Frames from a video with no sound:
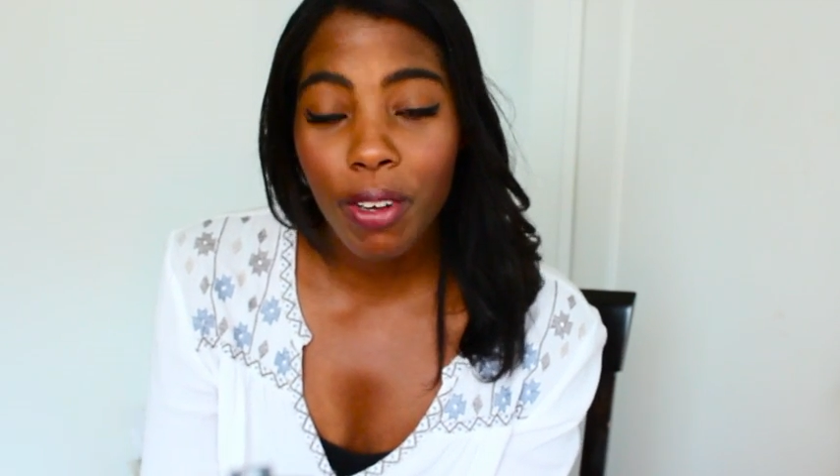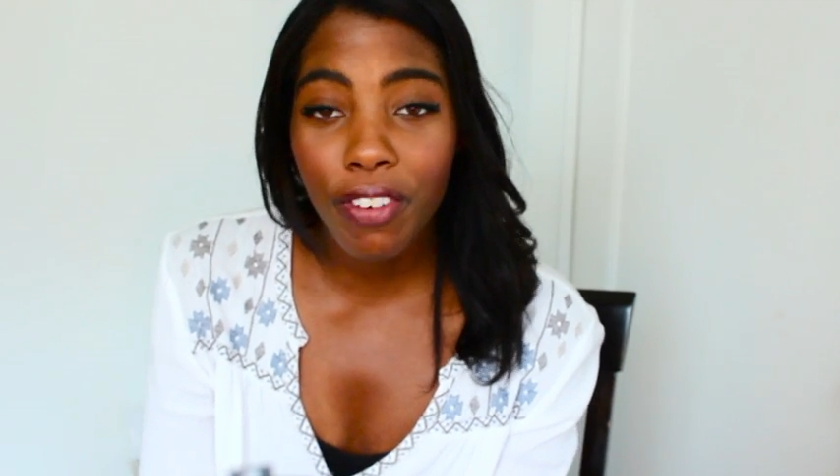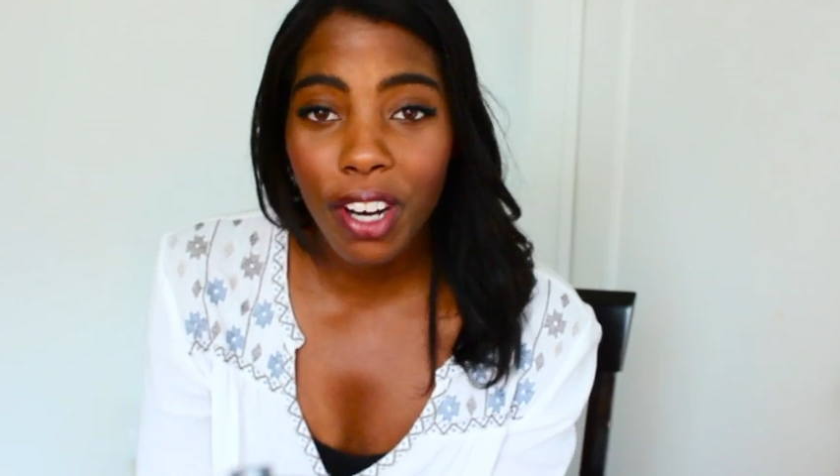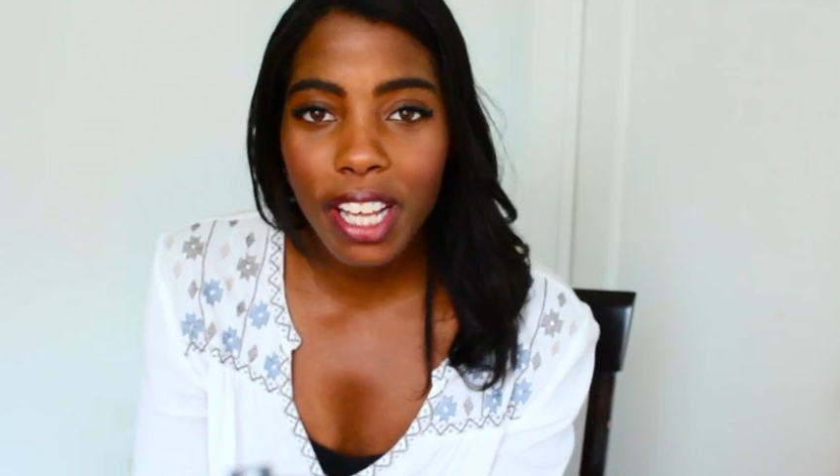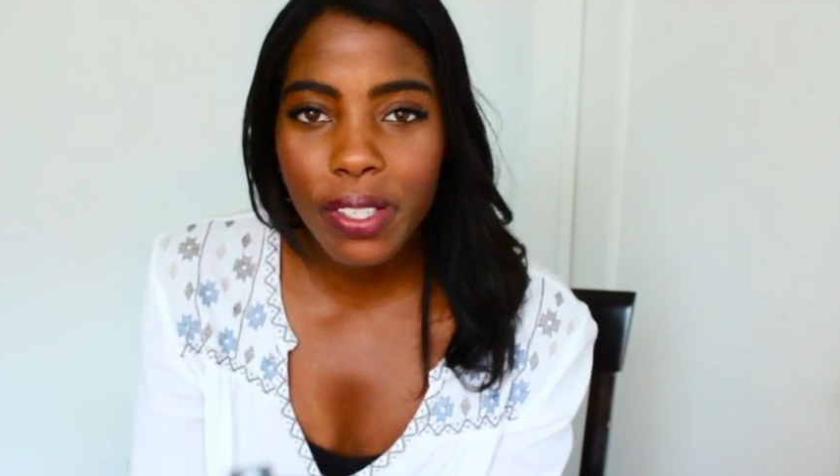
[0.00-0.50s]

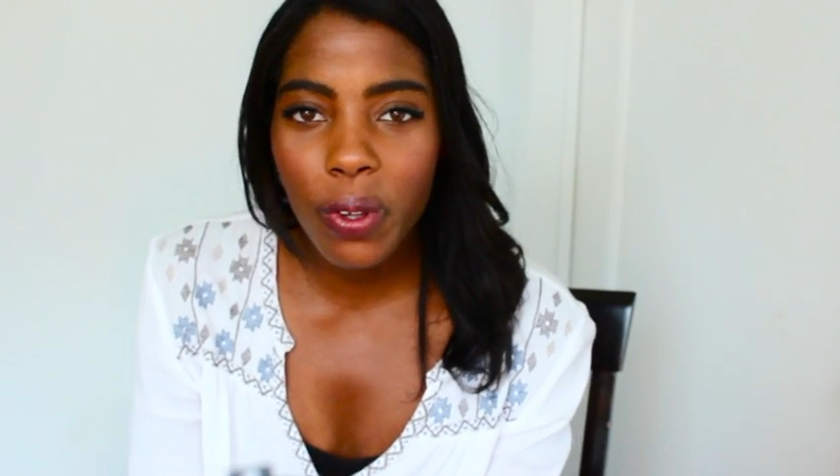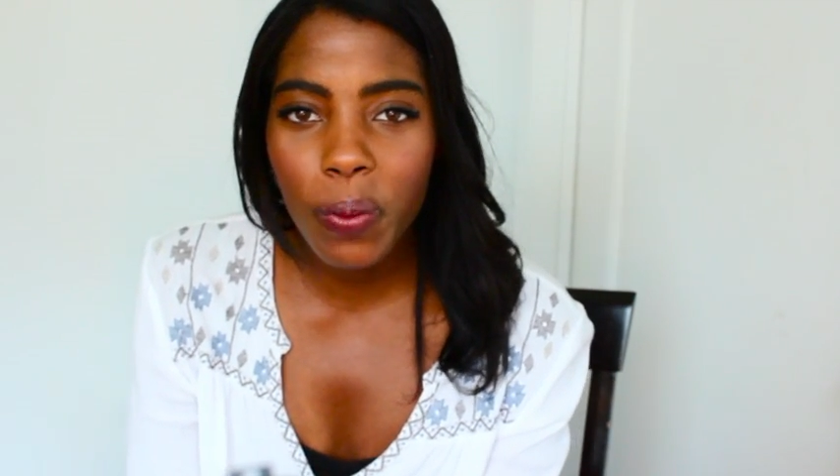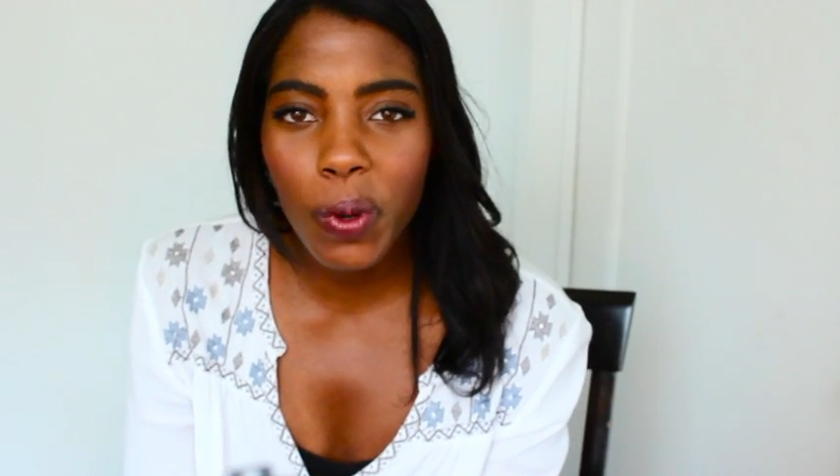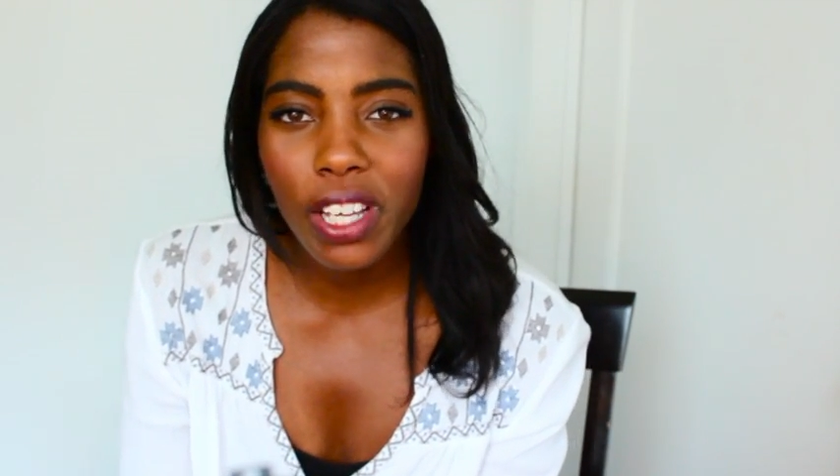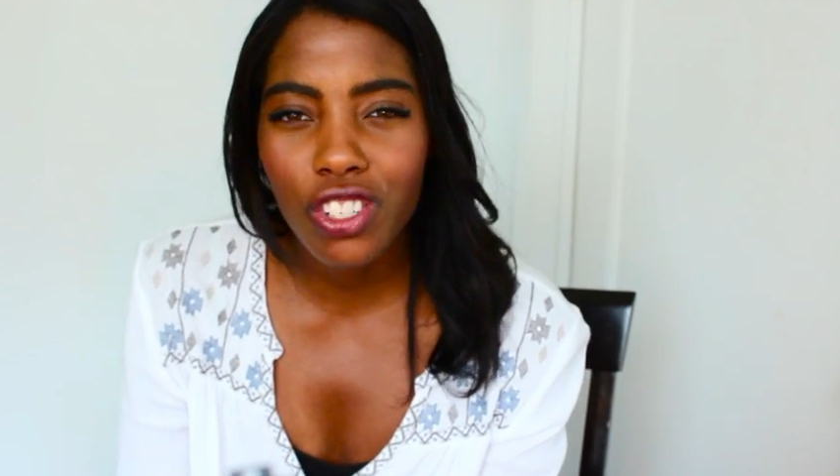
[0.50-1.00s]
for high
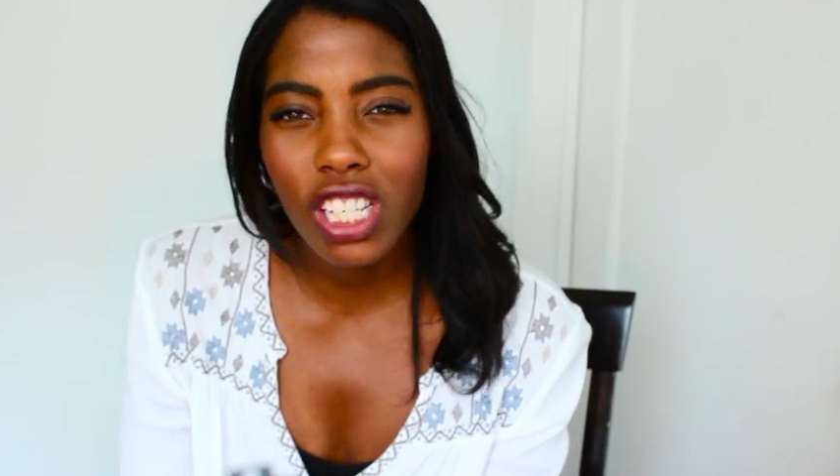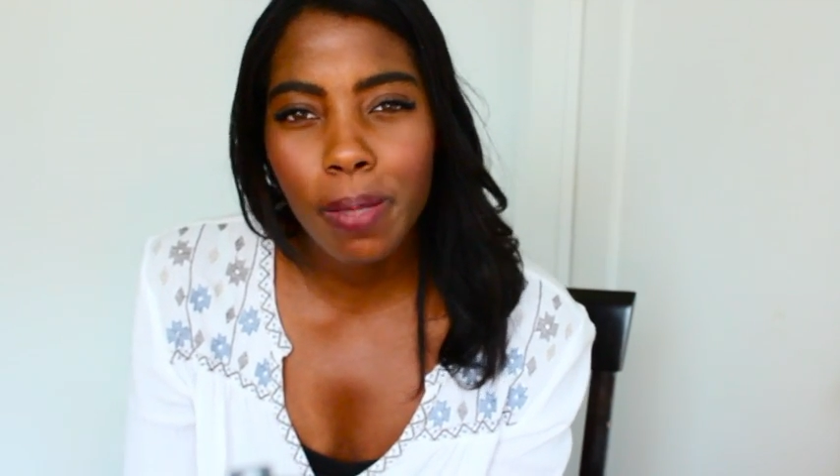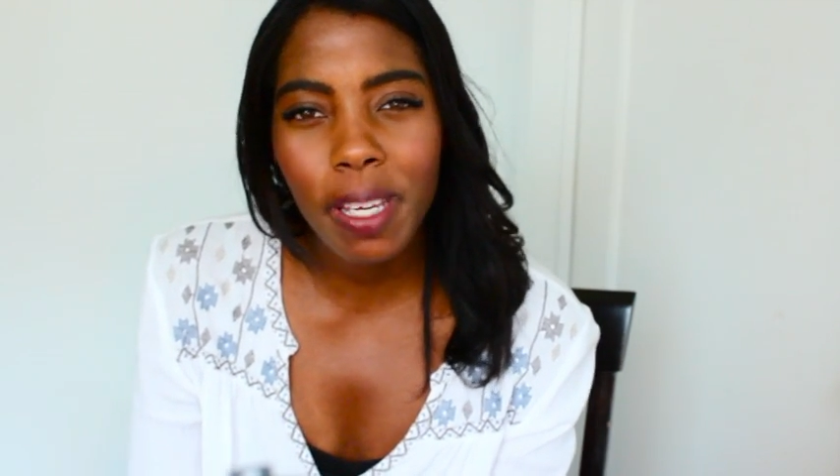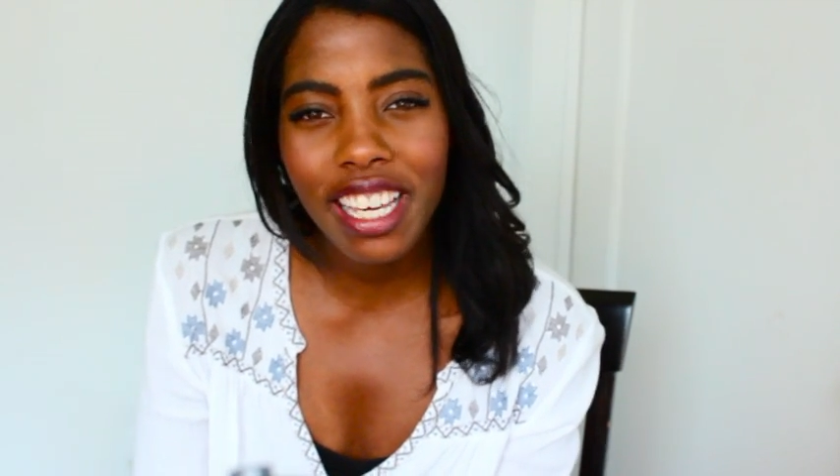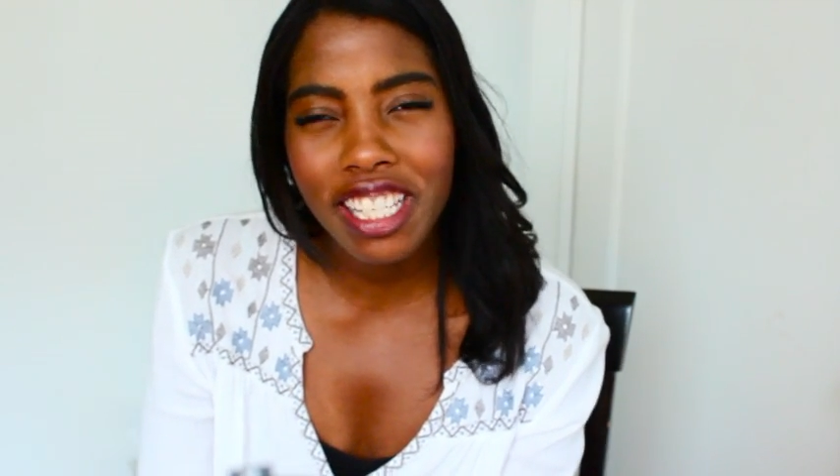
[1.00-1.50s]
school boys
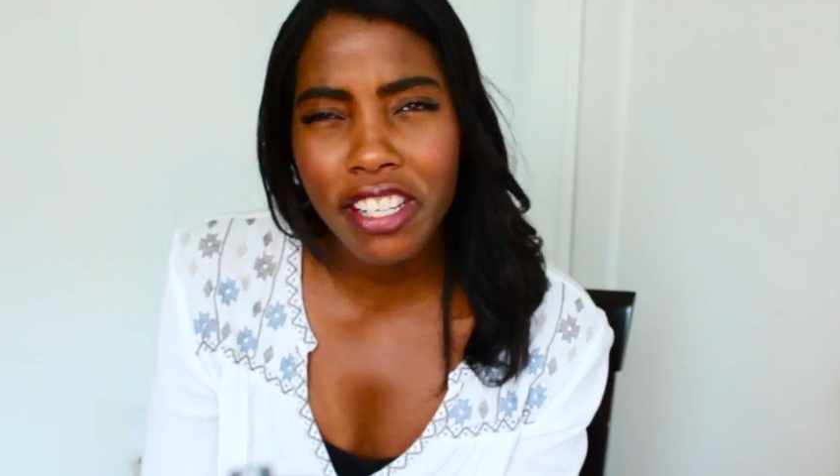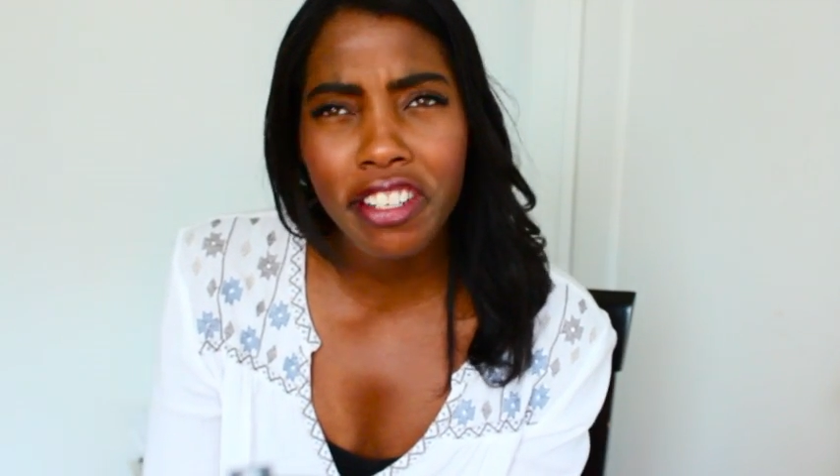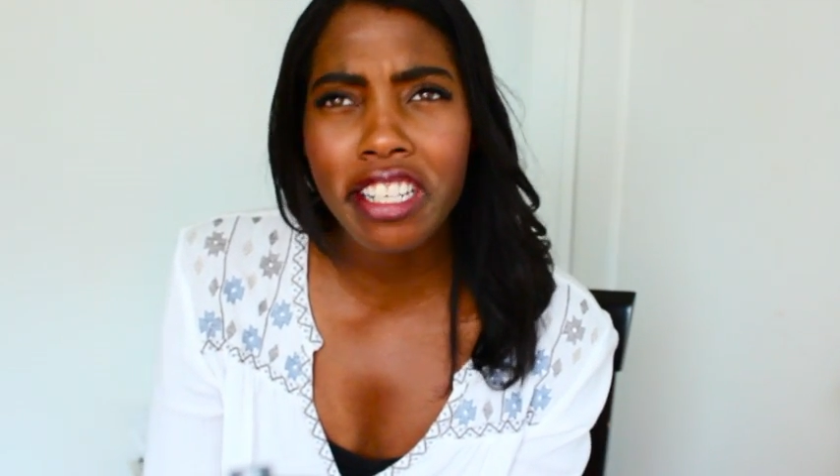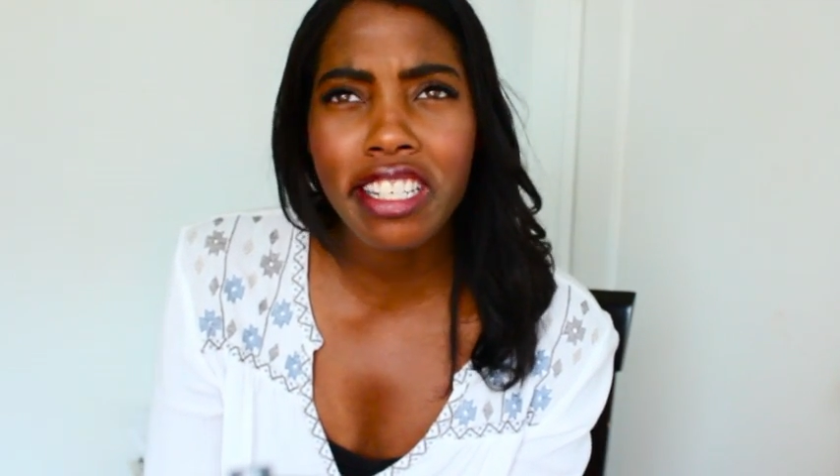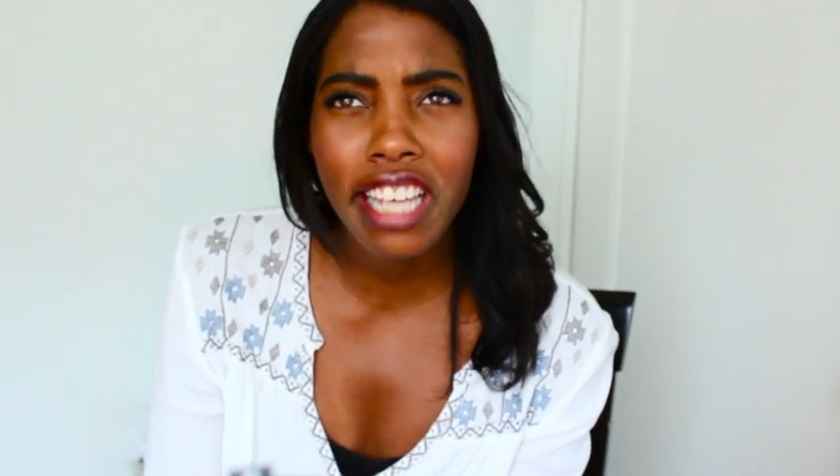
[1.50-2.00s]
just because
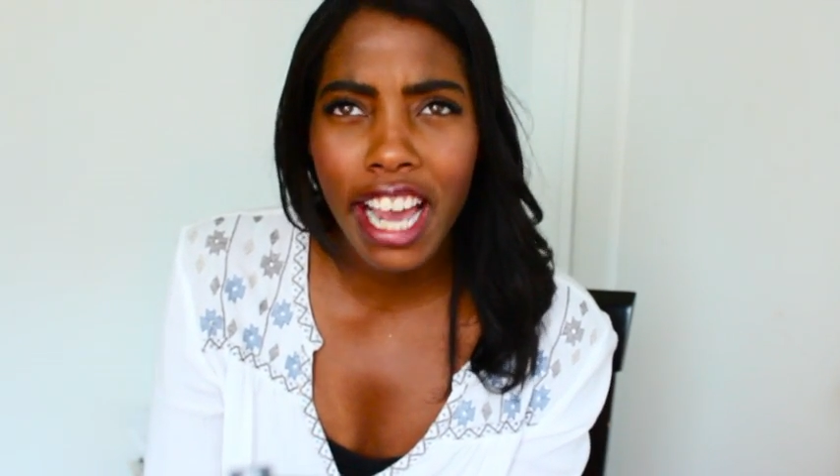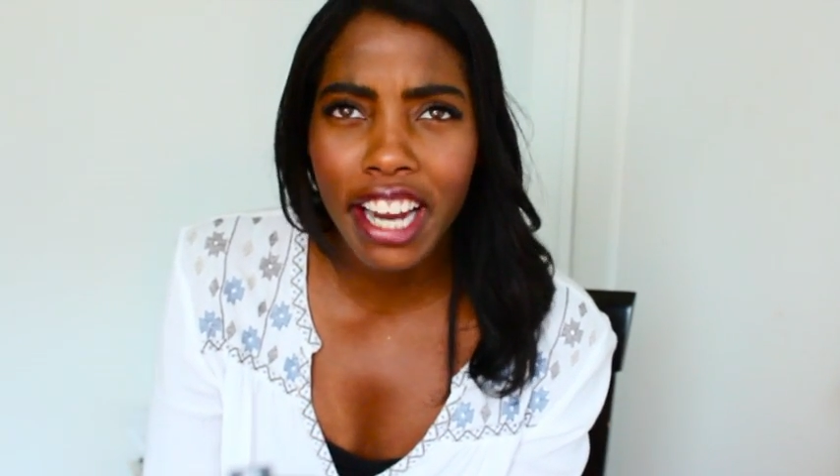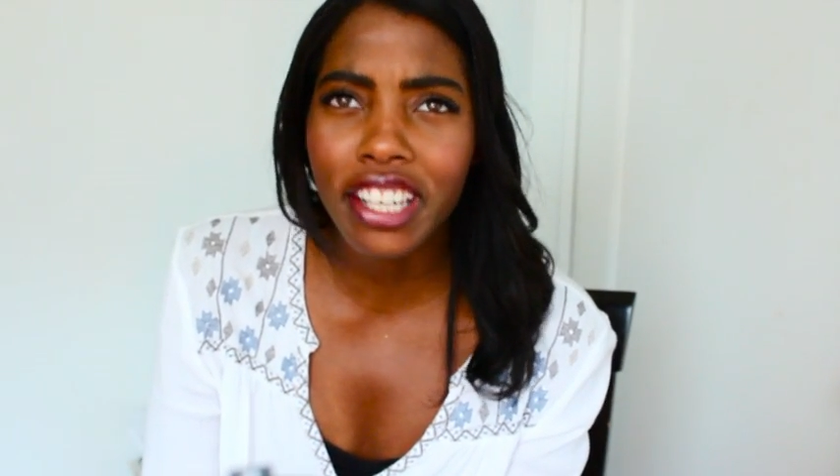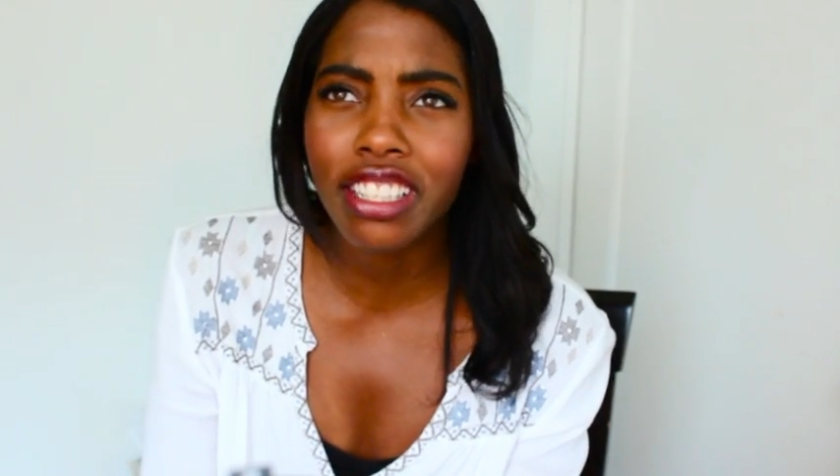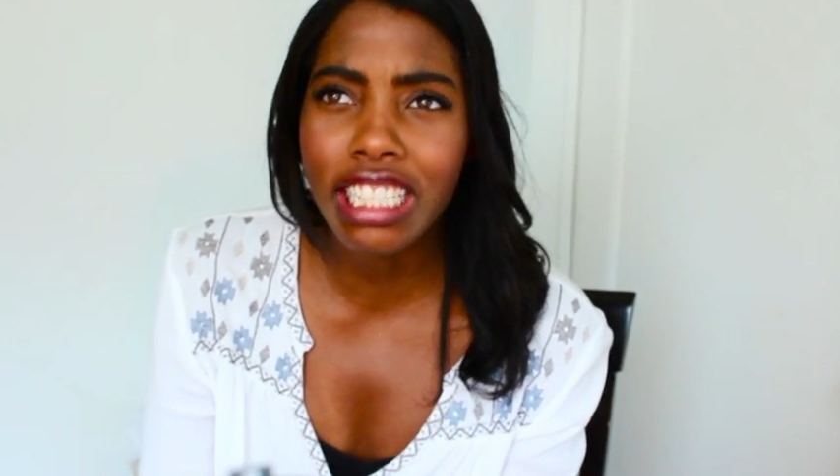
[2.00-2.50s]
they're an
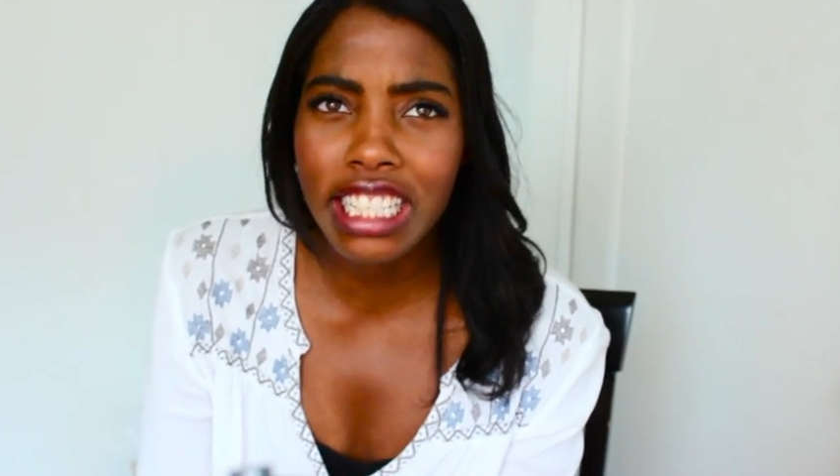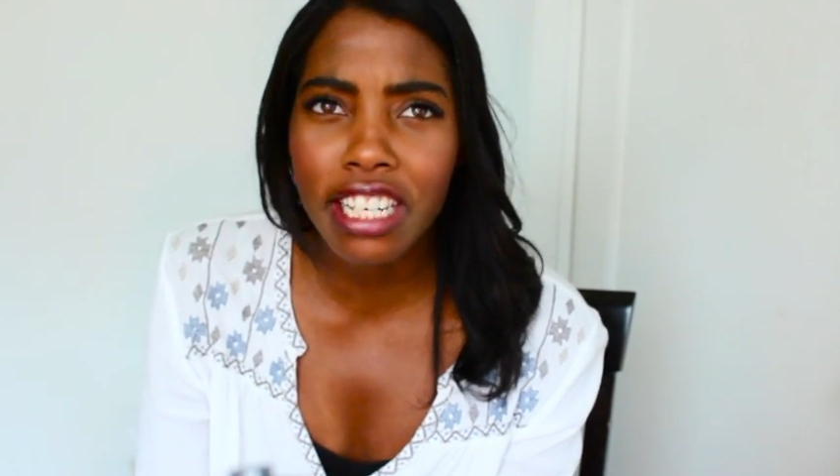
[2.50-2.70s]
entirely